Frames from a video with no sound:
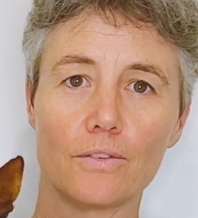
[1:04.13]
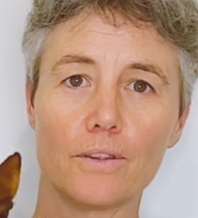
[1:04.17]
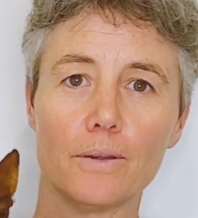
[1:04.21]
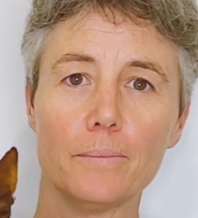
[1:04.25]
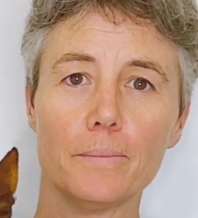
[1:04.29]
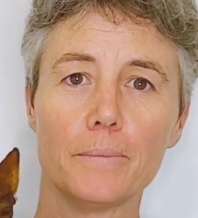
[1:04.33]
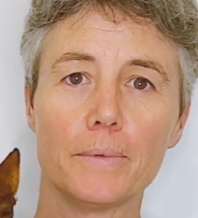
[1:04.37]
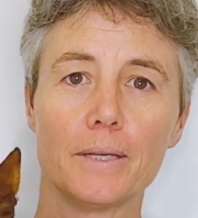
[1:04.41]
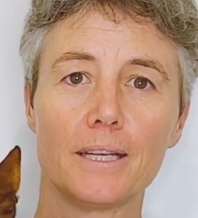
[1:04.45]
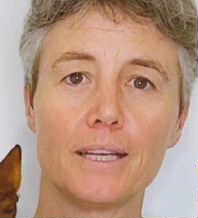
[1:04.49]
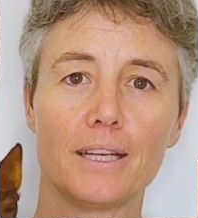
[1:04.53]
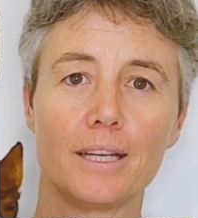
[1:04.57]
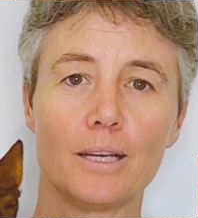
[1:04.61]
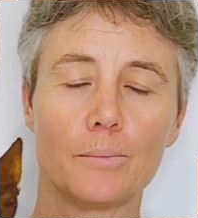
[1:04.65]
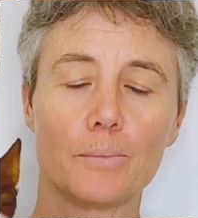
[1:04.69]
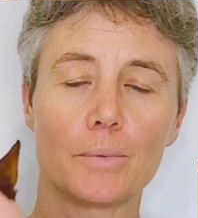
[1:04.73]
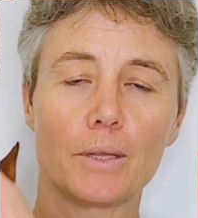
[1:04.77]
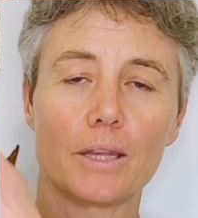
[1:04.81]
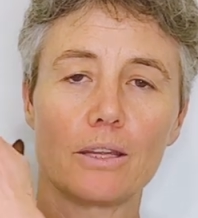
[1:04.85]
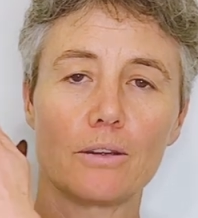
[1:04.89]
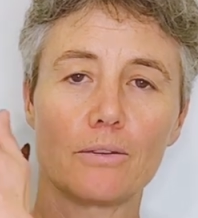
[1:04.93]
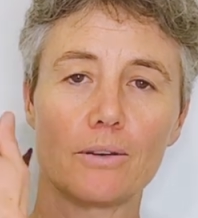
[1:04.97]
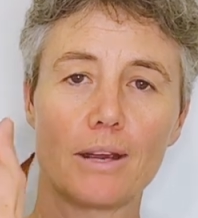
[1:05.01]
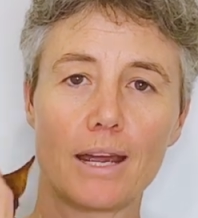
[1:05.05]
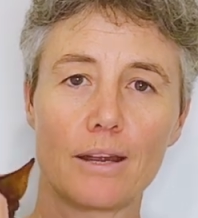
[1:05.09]
them, but
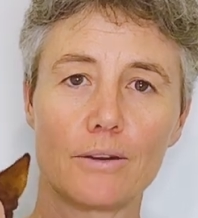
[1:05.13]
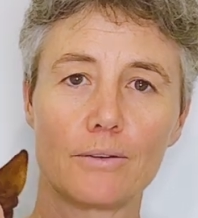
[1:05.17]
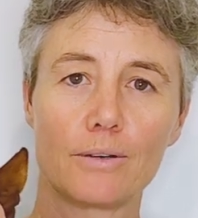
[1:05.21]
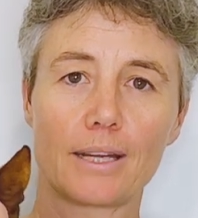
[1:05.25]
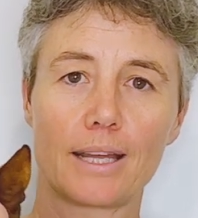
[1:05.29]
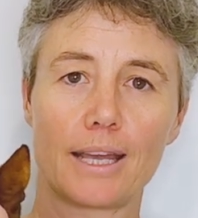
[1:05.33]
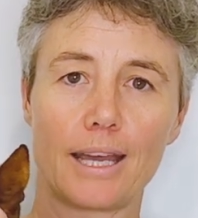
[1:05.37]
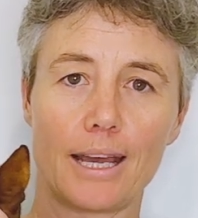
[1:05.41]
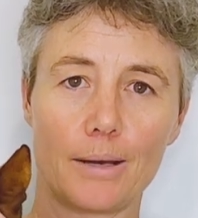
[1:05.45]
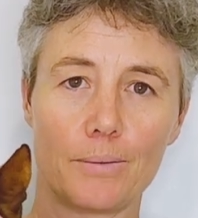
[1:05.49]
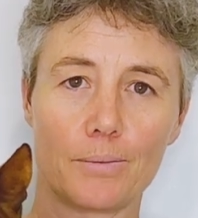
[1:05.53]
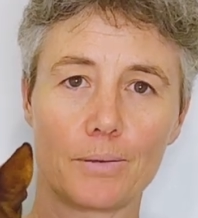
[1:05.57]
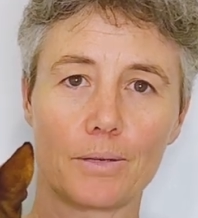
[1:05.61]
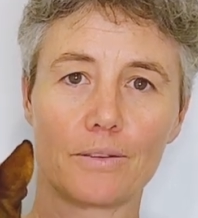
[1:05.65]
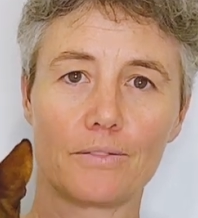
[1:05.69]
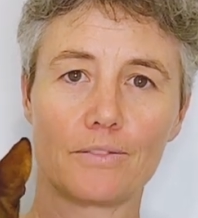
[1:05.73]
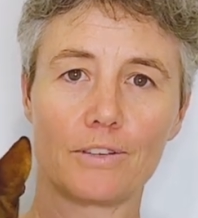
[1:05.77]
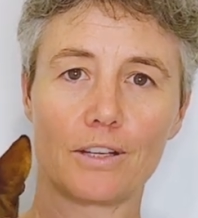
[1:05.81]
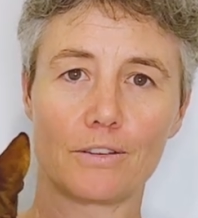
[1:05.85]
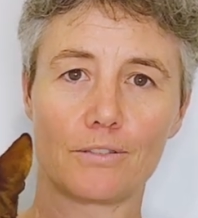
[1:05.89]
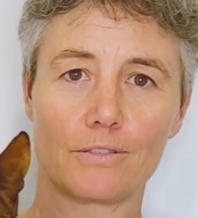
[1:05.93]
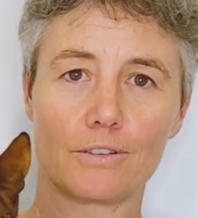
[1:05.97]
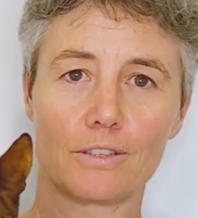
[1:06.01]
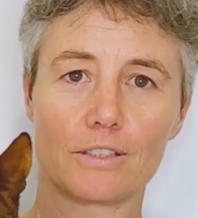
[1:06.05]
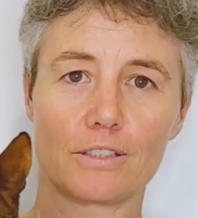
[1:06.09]
there are a couple of
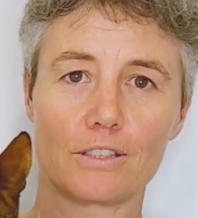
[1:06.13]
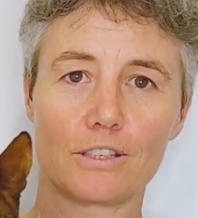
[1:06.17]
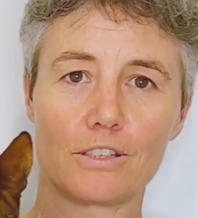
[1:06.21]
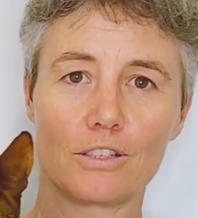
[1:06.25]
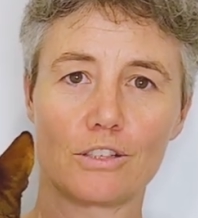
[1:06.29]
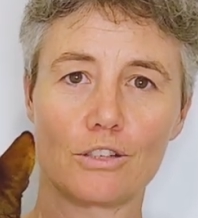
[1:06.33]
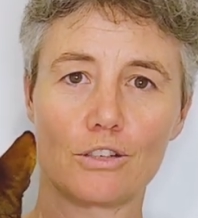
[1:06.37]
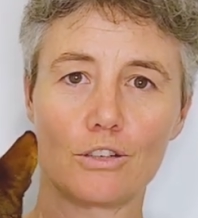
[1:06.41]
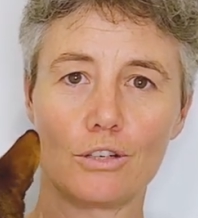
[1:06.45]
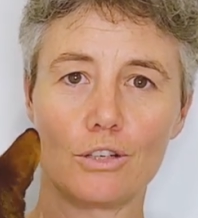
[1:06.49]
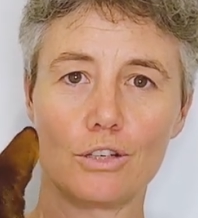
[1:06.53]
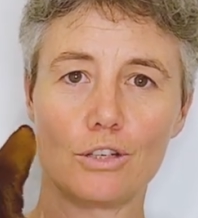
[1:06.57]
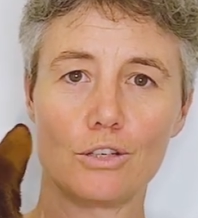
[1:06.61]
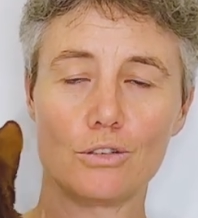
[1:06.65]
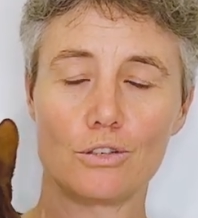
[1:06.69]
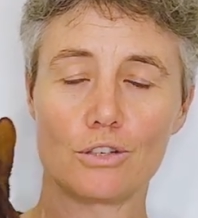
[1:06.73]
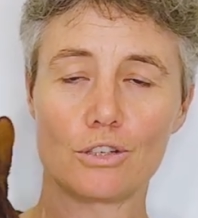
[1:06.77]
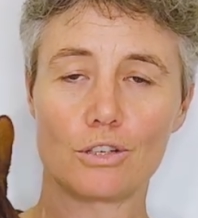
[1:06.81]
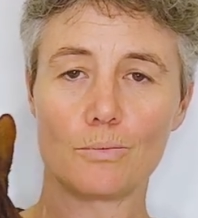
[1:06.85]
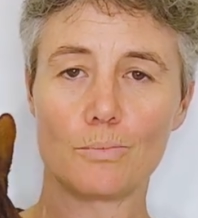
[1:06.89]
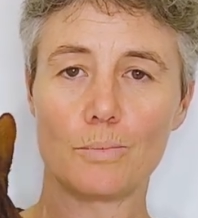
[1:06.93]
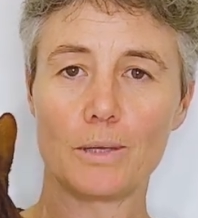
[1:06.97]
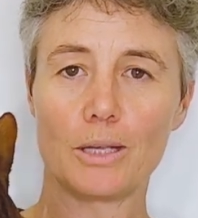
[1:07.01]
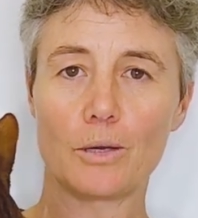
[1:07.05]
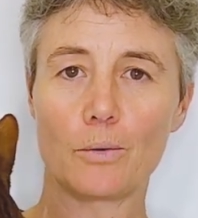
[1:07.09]
differences you
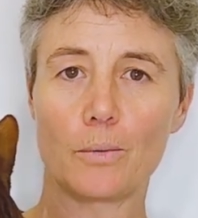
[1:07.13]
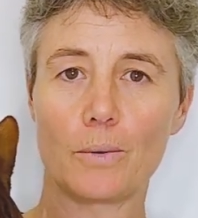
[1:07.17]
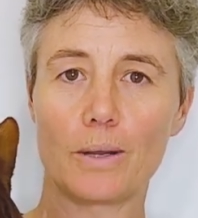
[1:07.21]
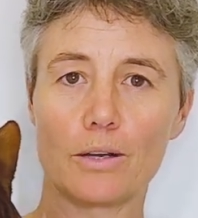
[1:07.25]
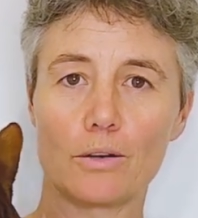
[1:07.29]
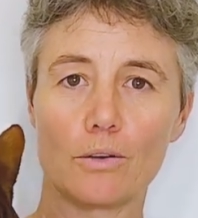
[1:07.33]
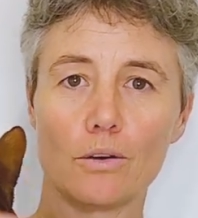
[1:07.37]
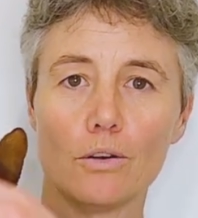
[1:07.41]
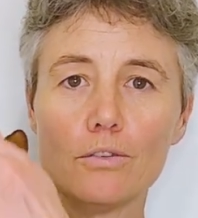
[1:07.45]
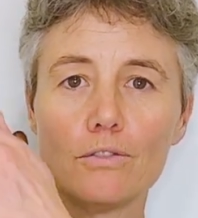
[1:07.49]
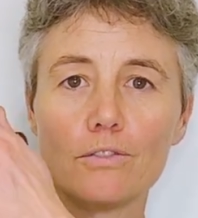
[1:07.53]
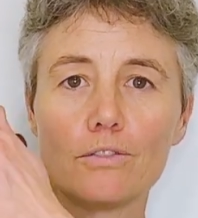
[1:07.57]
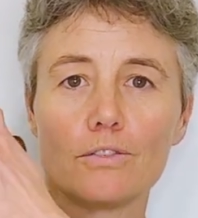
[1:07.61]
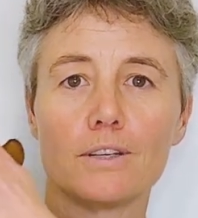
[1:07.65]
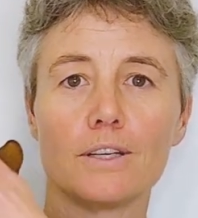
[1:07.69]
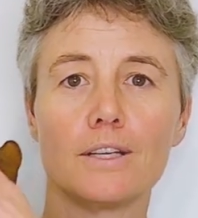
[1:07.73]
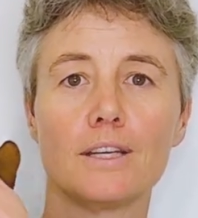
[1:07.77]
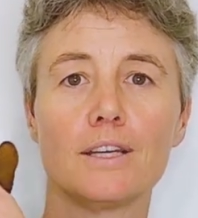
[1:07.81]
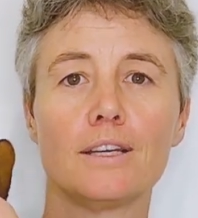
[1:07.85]
should be aware of.